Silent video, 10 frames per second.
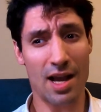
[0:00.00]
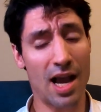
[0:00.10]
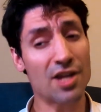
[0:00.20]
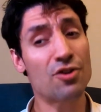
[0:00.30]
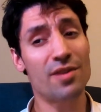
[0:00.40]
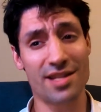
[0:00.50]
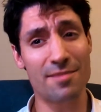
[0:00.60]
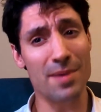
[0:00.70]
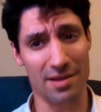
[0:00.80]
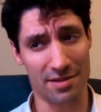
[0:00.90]
Actually, it
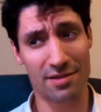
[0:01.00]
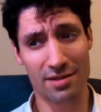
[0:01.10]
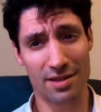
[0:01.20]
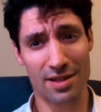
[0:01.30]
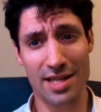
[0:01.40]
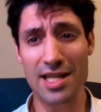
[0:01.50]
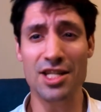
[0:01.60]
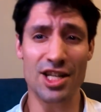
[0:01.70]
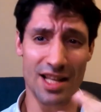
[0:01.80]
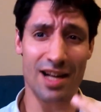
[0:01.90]
depends. In
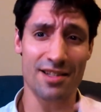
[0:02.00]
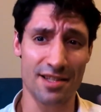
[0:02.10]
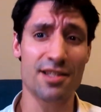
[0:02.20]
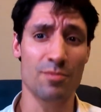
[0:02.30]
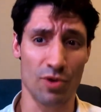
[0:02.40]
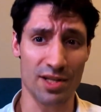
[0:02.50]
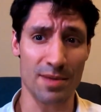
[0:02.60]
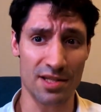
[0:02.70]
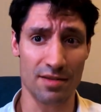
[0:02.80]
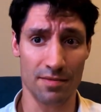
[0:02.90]
general, this is more
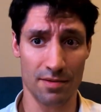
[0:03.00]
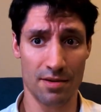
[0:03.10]
expensive.